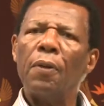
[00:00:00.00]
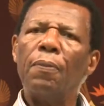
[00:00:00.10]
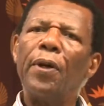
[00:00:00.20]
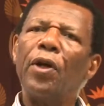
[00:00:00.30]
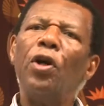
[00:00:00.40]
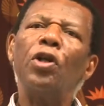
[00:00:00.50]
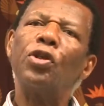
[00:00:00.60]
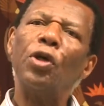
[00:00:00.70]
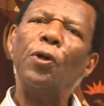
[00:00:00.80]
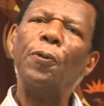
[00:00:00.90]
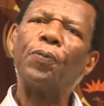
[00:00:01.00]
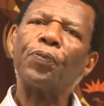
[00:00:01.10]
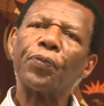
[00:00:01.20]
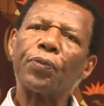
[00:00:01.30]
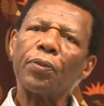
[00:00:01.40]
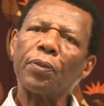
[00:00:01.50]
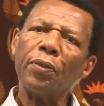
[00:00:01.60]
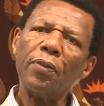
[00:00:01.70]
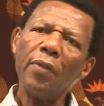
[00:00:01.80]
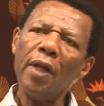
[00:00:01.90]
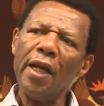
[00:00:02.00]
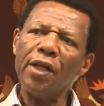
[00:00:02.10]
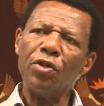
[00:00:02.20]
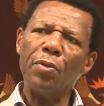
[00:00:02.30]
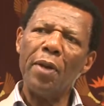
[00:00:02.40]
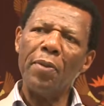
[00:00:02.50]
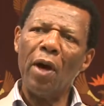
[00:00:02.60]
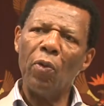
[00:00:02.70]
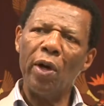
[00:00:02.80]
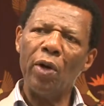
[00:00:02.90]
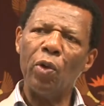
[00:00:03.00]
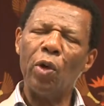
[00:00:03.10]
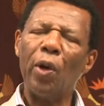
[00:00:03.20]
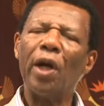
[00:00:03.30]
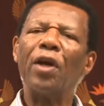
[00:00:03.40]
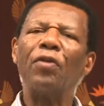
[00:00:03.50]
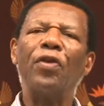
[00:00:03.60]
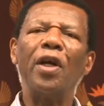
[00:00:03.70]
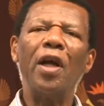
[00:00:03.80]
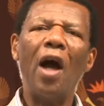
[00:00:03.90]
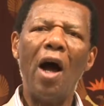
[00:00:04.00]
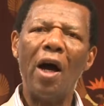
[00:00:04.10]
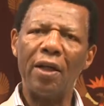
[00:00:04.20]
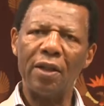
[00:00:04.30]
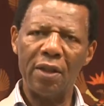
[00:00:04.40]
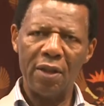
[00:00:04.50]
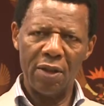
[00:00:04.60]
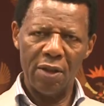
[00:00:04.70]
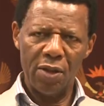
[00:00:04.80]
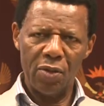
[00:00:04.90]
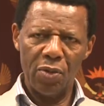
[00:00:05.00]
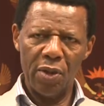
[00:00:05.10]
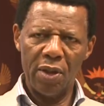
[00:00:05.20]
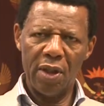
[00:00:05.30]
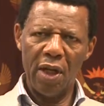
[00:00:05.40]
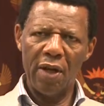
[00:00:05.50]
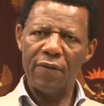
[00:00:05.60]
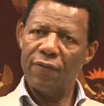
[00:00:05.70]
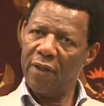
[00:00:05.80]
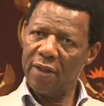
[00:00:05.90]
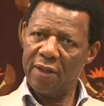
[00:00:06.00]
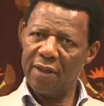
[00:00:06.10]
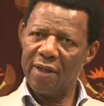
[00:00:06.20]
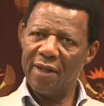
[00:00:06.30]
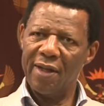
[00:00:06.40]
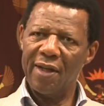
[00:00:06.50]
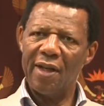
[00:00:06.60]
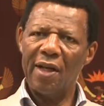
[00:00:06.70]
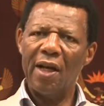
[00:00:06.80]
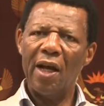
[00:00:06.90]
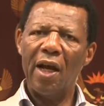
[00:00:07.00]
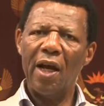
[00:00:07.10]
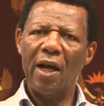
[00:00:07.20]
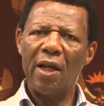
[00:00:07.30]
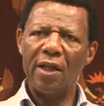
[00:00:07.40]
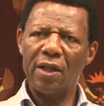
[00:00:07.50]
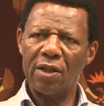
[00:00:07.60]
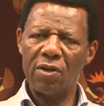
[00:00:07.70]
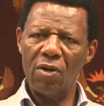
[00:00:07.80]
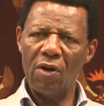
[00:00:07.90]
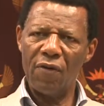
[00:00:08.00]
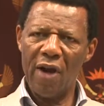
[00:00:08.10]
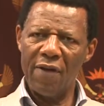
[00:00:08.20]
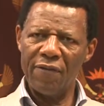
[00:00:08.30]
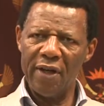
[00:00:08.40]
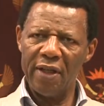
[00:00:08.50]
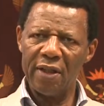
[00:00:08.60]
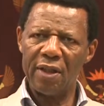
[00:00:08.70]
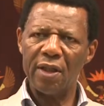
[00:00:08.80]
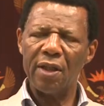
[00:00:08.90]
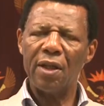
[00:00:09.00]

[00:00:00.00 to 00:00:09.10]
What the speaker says: But also, as you may be aware, we're working very hard with WITS, the School of Governance,